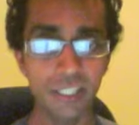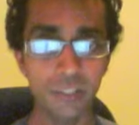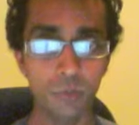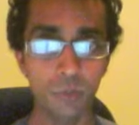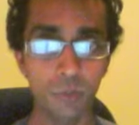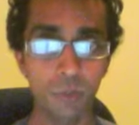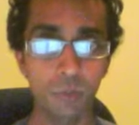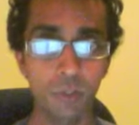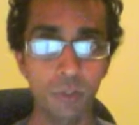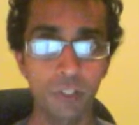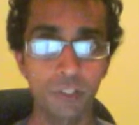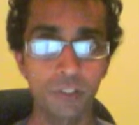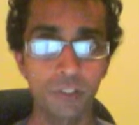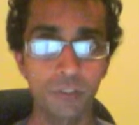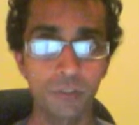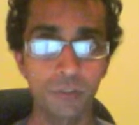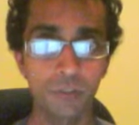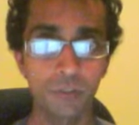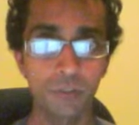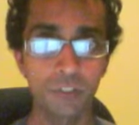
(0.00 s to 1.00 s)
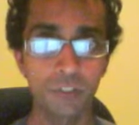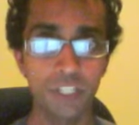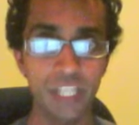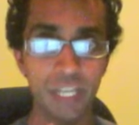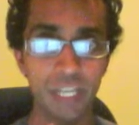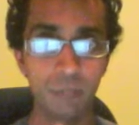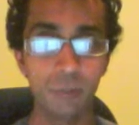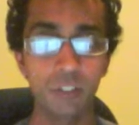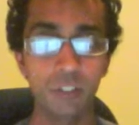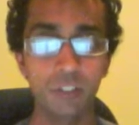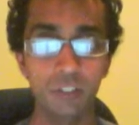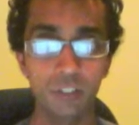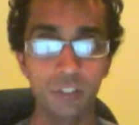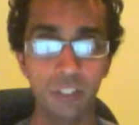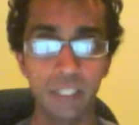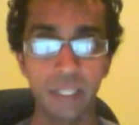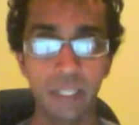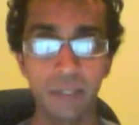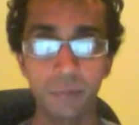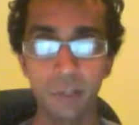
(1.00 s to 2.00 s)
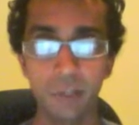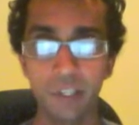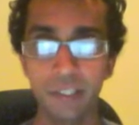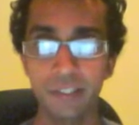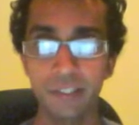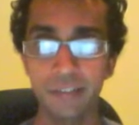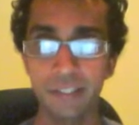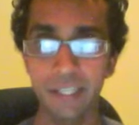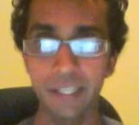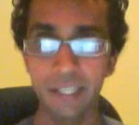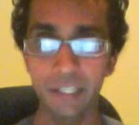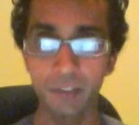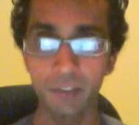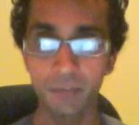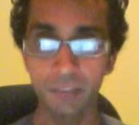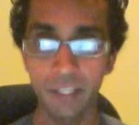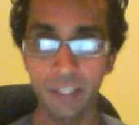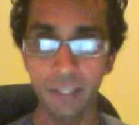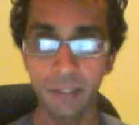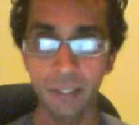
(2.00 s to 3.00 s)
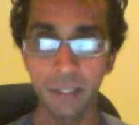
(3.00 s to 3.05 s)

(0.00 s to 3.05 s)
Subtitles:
what I wanted to share with you today, my understanding of that.